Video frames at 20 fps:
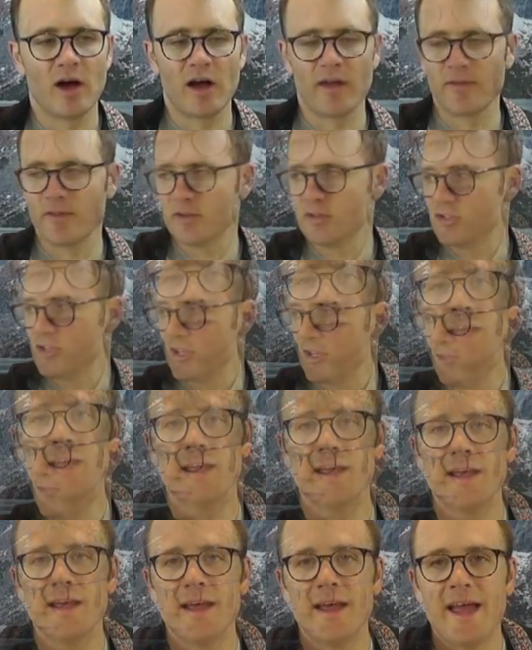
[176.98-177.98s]
on the G
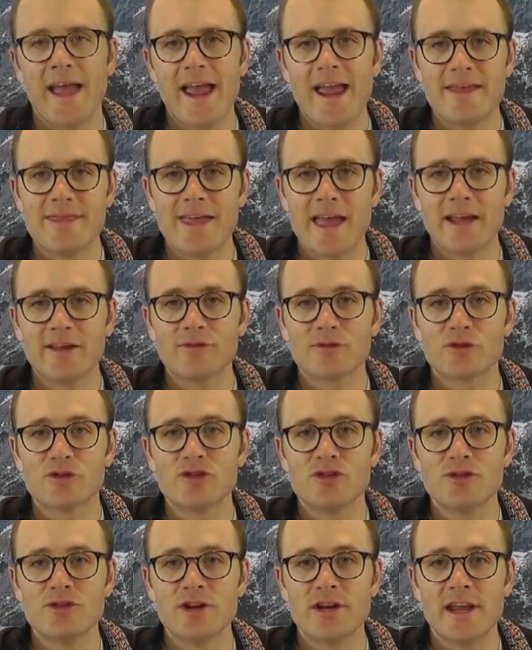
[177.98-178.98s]
string. Hey, thanks for
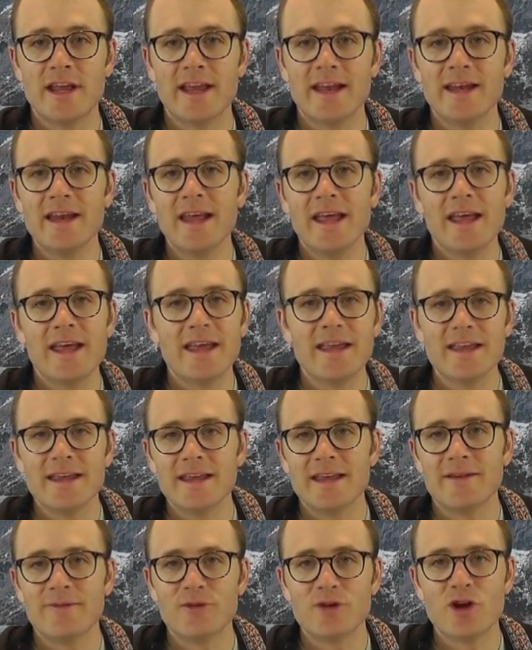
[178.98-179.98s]
tuning in.
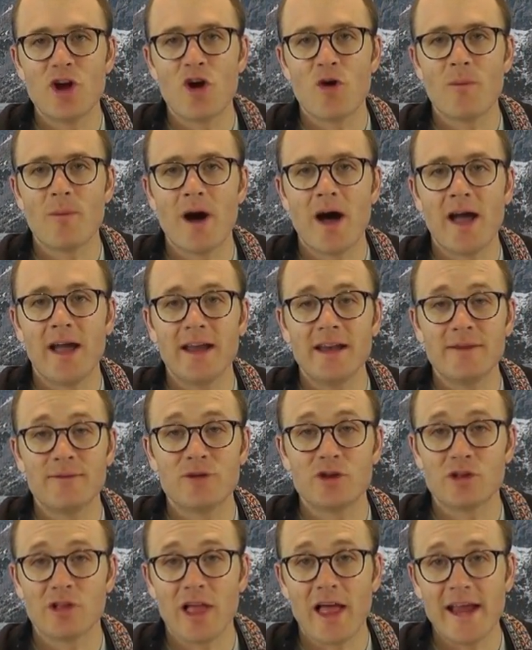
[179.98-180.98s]
If you don't mind, if
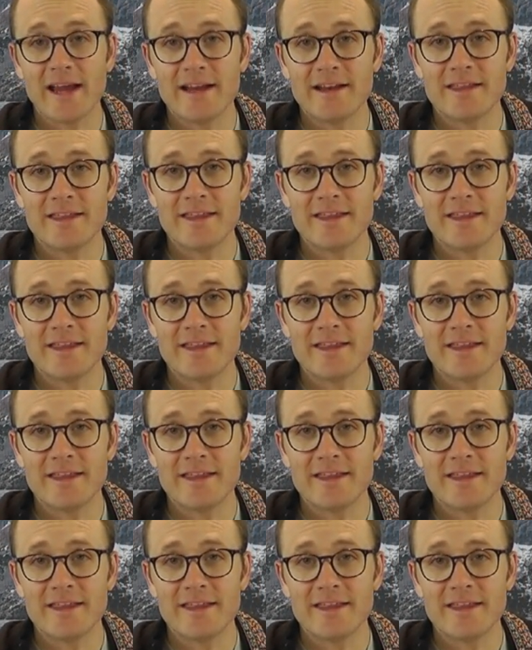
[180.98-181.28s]
you liked